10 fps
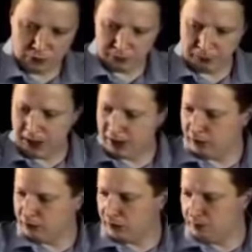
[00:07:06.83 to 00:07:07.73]
Bovnik played
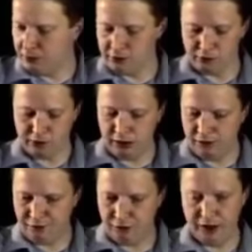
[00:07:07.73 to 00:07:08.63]
instead of bishop to
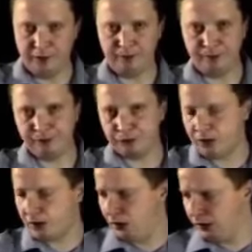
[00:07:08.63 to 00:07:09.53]
e3.
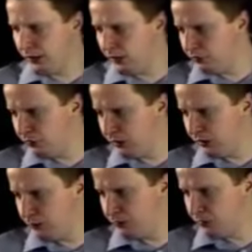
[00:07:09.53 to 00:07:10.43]
Okay, so he
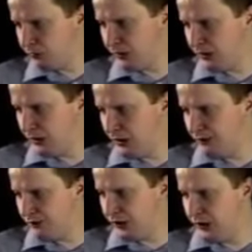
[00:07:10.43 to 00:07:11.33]
didn't go bishop to
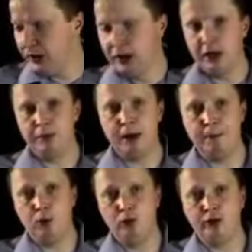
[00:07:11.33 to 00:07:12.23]
e3. He
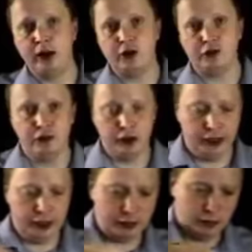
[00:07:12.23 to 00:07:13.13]
played pawn to h3
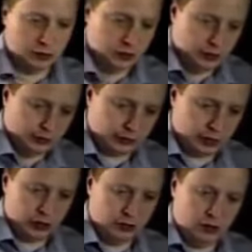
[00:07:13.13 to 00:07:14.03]
here.
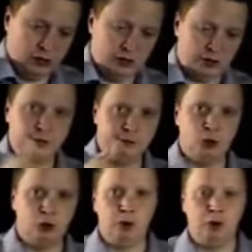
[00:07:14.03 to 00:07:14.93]
So this is a
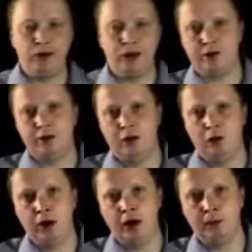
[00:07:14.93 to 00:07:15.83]
more Bovnik
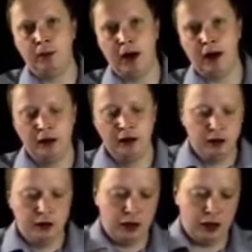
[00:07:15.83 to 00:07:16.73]
style way of playing.
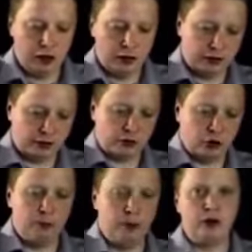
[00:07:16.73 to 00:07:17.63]
Let's
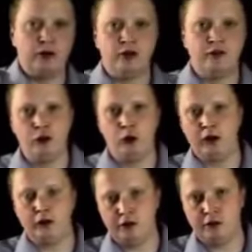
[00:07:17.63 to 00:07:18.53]
stop knight g4.
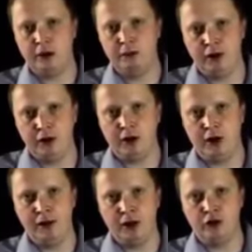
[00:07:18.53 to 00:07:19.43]
Let's just keep things
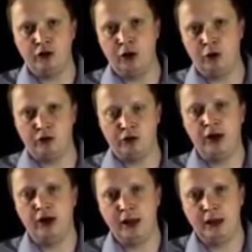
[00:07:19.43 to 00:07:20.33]
under control. Try
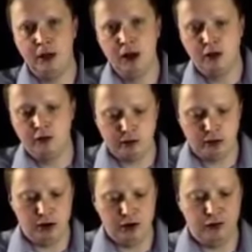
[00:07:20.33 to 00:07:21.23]
to keep some
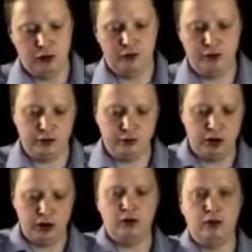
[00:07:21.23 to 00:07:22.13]
kind of advantage of
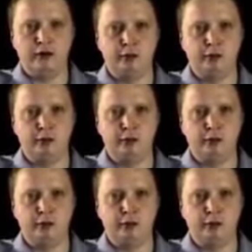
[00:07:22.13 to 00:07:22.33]
white. I've got a